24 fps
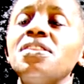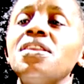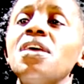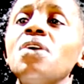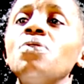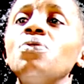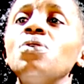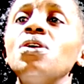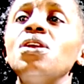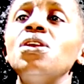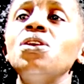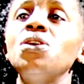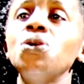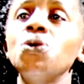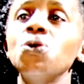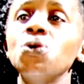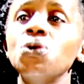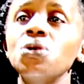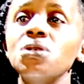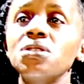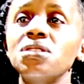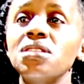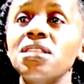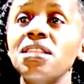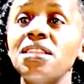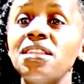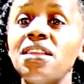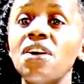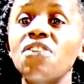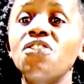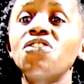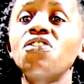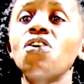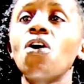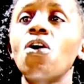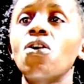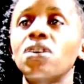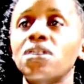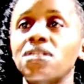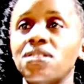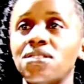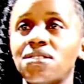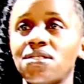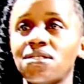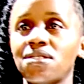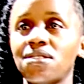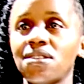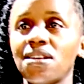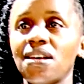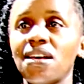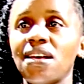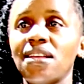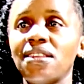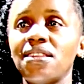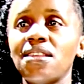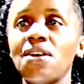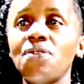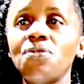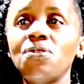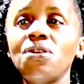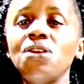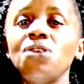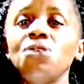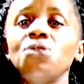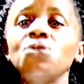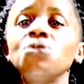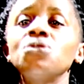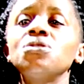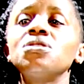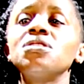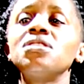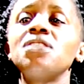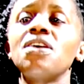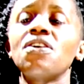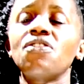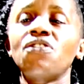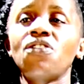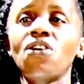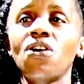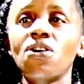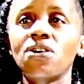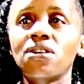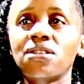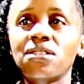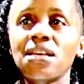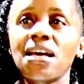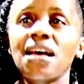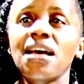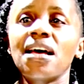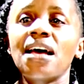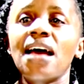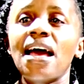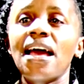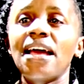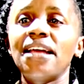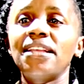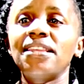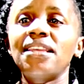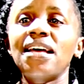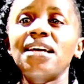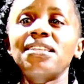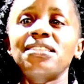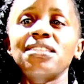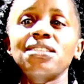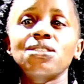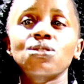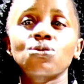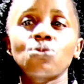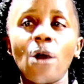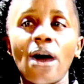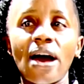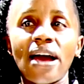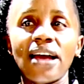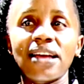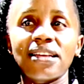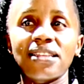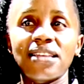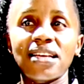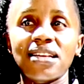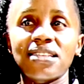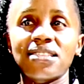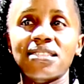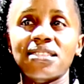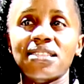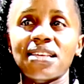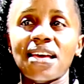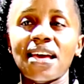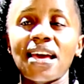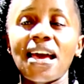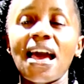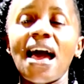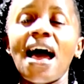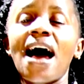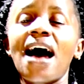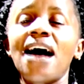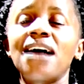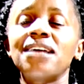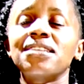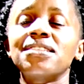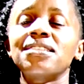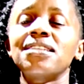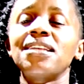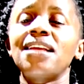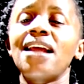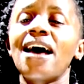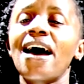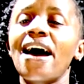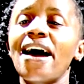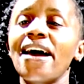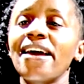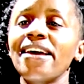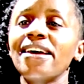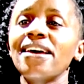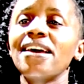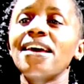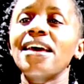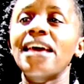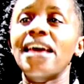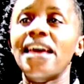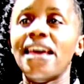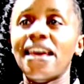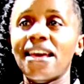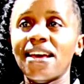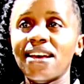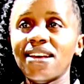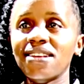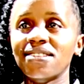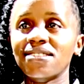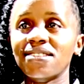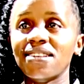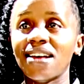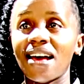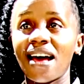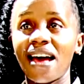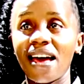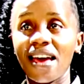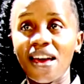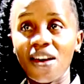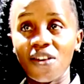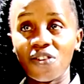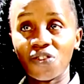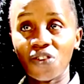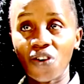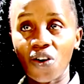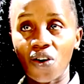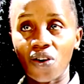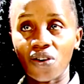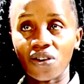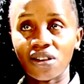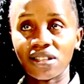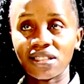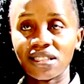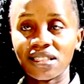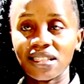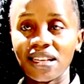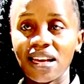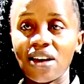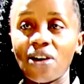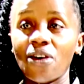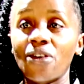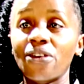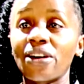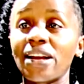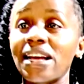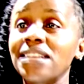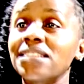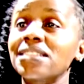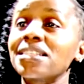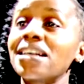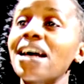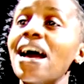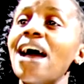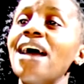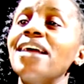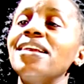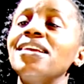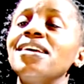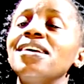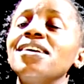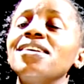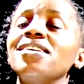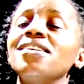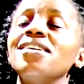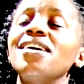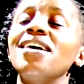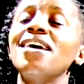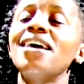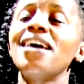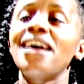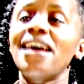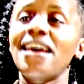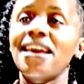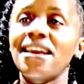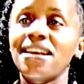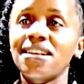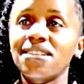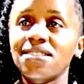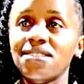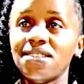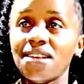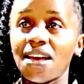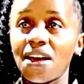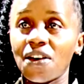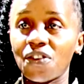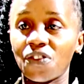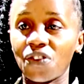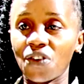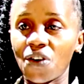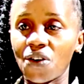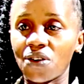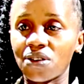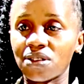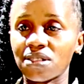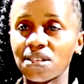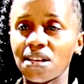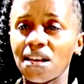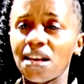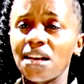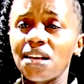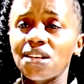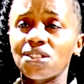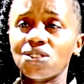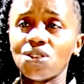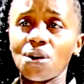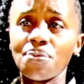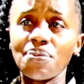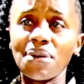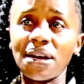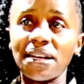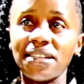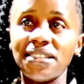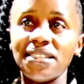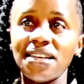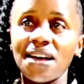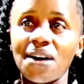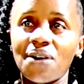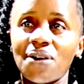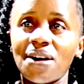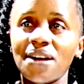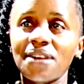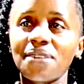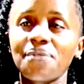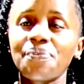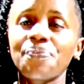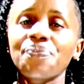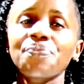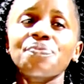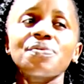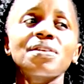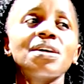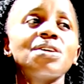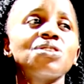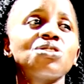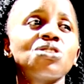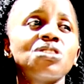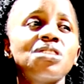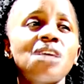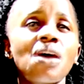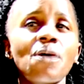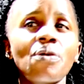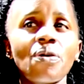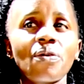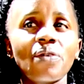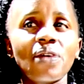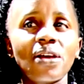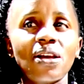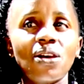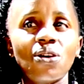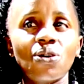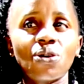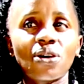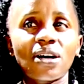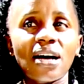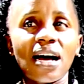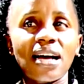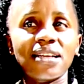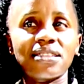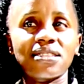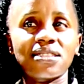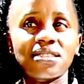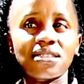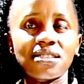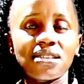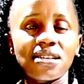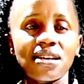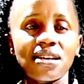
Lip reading: they will use the fox. They will use the fox. And that is why they say as sly as a fox, or as cunning as a fox. So my dear one, today we will look at